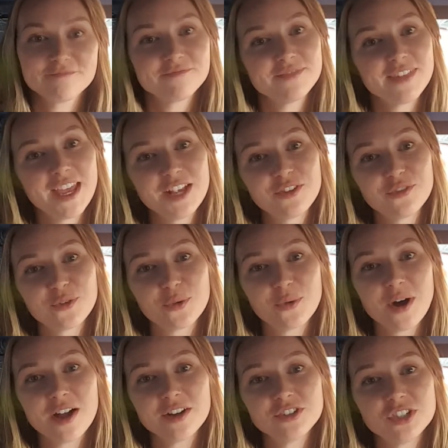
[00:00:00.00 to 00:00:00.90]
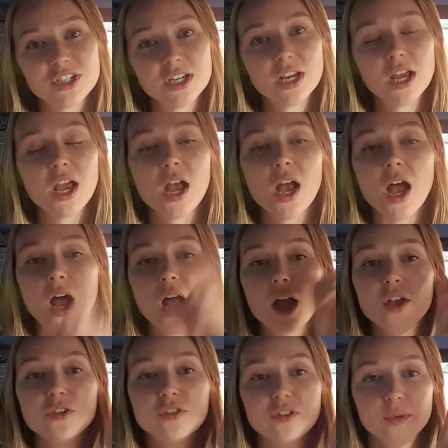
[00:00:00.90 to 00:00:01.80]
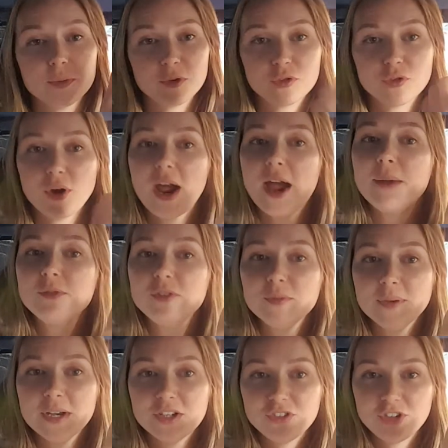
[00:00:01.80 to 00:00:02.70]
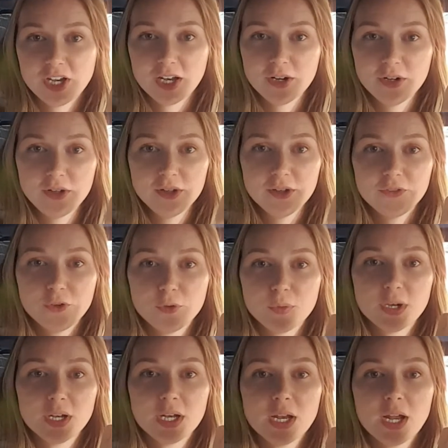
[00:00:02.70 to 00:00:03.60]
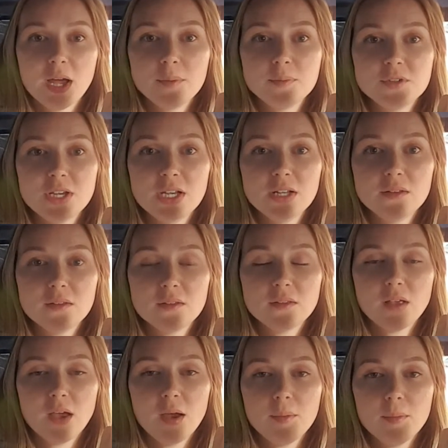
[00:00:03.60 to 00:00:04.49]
Thanks for watching. Subscribe to my channel if you want to get updates